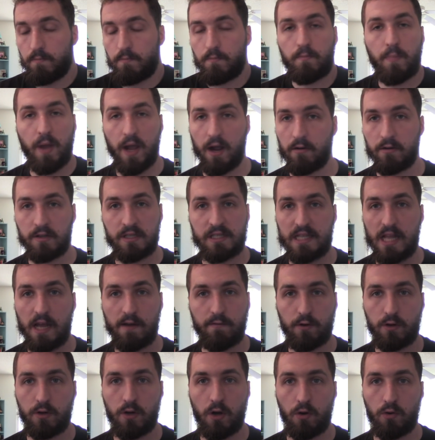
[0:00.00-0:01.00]
Parents
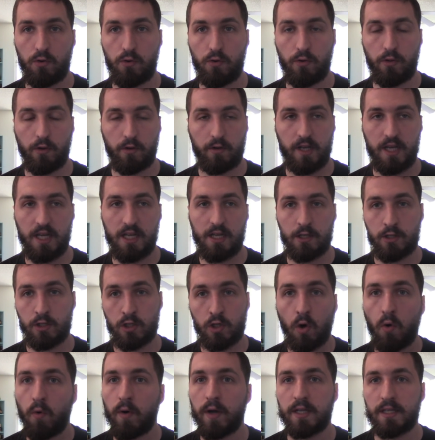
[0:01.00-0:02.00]
never know who their kid is
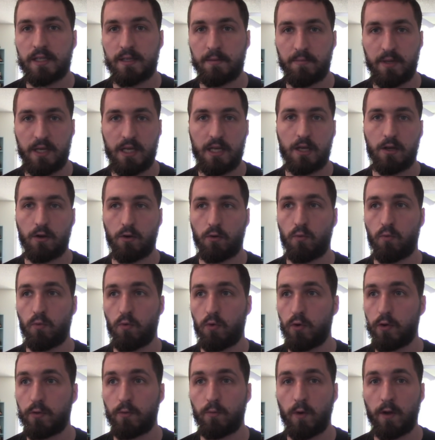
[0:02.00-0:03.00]
going to be or
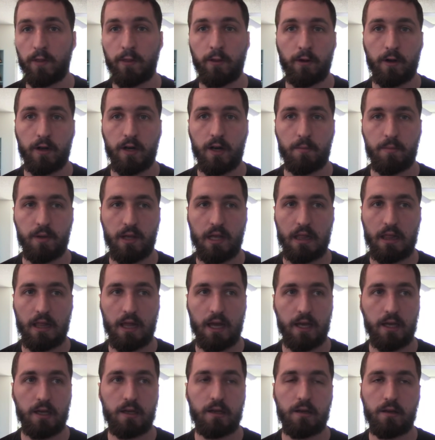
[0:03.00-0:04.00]
what they're gonna be
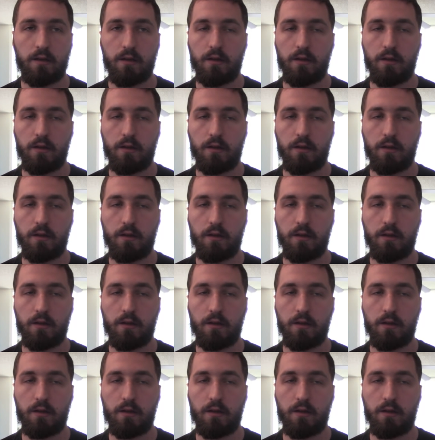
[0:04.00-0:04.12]
like.